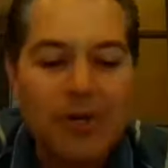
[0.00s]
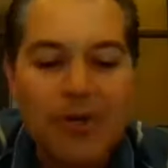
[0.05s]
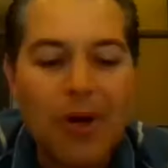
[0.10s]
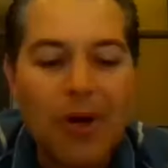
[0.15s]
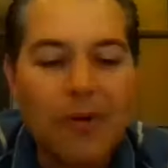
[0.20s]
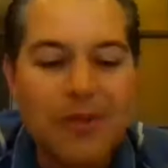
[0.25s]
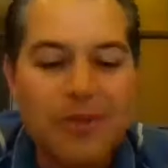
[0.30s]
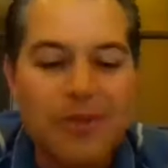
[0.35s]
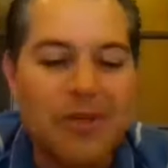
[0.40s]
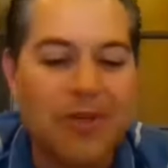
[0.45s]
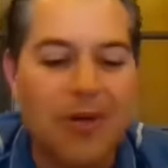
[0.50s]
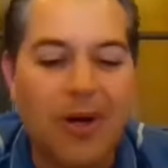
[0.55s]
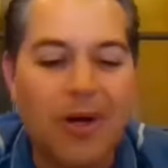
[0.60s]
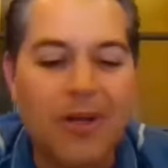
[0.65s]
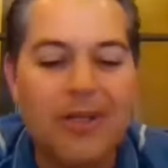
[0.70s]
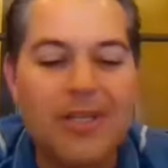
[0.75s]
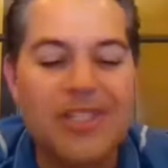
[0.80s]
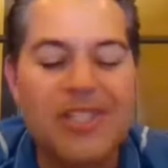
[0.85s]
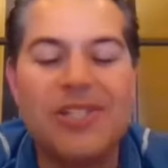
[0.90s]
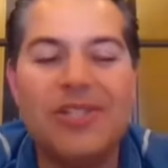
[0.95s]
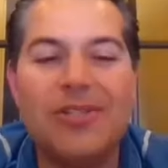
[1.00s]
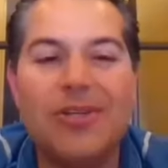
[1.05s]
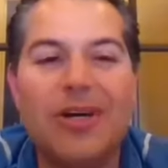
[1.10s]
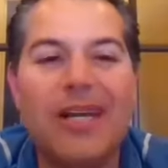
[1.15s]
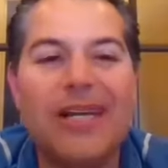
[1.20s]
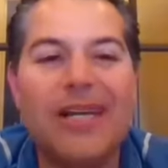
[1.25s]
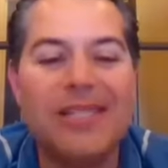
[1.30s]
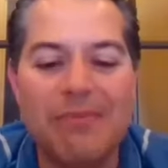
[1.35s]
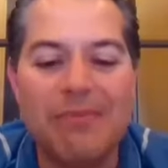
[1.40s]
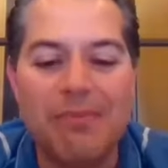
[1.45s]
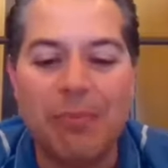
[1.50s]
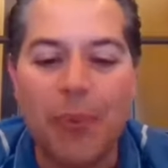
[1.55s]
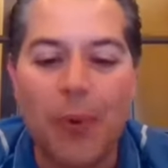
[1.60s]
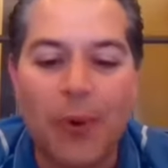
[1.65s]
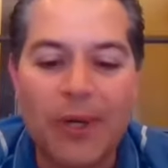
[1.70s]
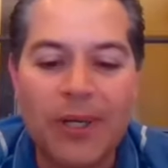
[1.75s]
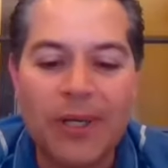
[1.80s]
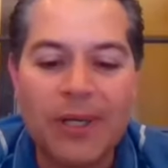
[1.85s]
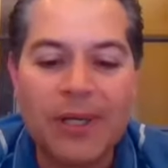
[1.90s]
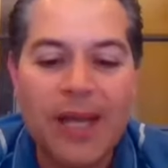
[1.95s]
go to college is not as
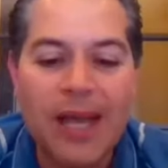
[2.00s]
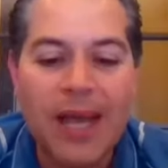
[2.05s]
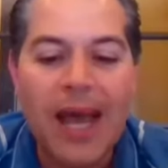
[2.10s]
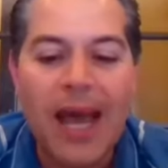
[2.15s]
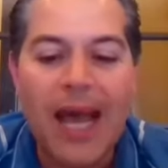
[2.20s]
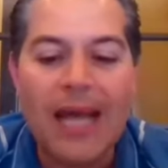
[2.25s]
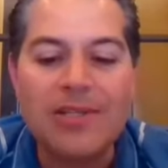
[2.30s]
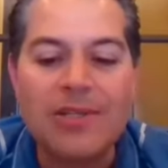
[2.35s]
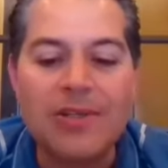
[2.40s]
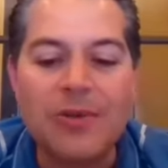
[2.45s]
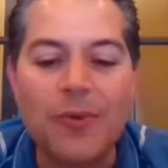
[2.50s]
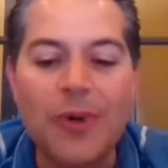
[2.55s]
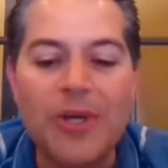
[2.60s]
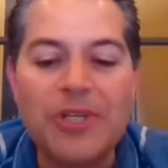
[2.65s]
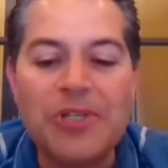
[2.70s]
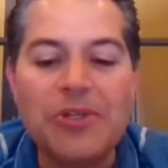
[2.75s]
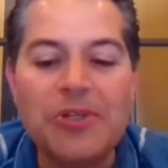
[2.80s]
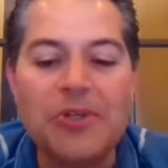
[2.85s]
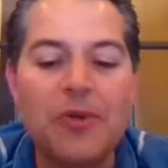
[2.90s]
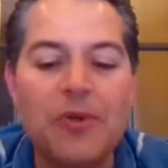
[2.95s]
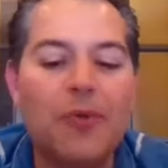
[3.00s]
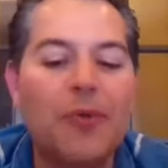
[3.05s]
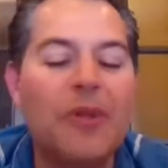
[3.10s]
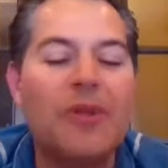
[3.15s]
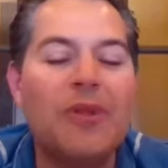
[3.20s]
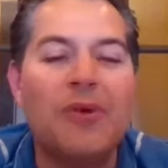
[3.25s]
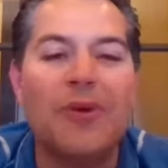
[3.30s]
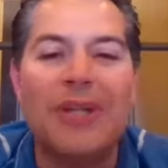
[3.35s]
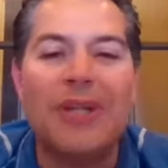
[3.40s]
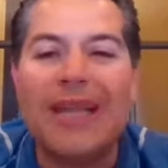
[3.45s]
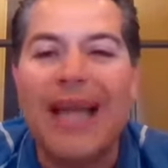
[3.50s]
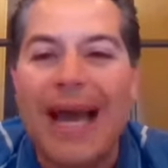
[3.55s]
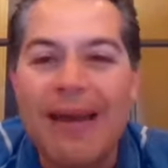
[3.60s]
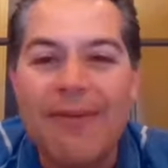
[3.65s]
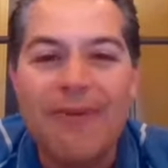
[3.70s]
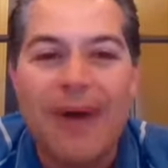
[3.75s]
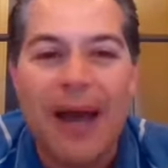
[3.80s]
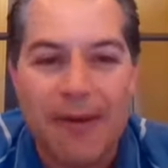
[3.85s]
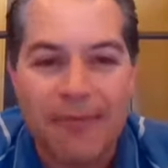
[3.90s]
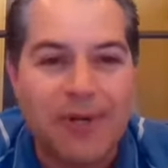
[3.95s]
important as to what you do with your
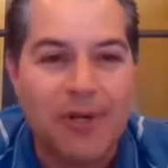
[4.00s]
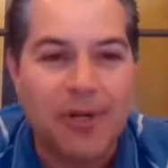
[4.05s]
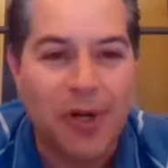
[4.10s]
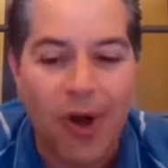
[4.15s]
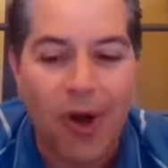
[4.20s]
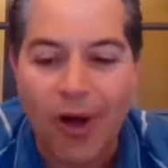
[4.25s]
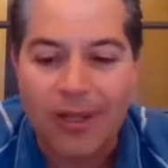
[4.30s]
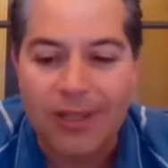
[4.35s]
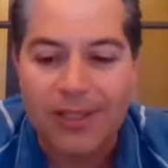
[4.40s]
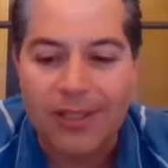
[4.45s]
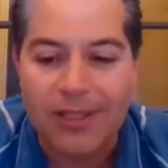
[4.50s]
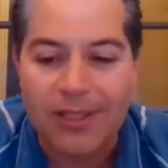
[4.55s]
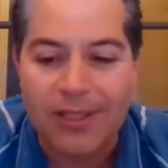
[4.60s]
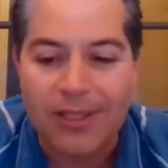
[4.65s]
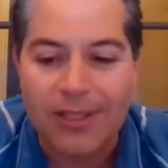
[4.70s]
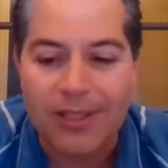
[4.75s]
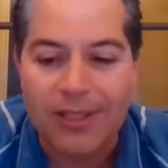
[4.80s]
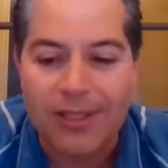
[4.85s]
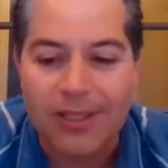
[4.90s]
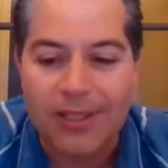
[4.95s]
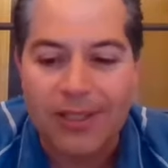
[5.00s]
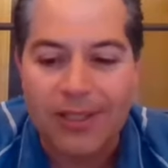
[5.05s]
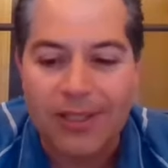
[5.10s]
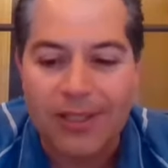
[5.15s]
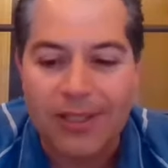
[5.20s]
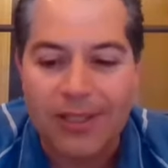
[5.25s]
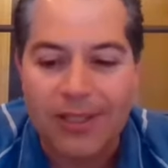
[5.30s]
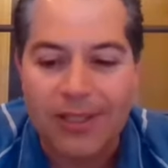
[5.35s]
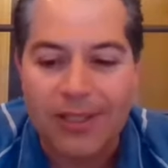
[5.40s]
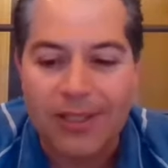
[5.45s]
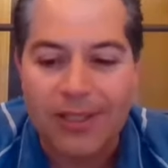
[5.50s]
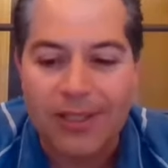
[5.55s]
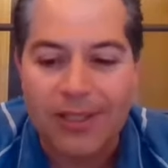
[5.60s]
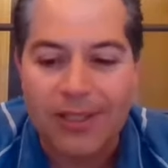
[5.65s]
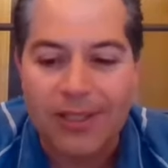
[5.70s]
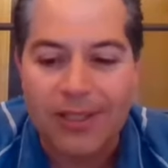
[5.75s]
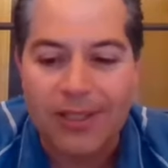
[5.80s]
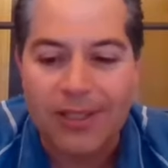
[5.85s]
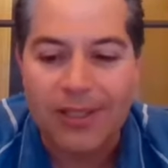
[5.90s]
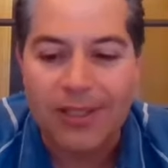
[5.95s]
life after college, right? It is
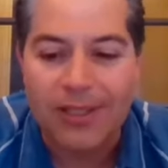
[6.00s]
what you do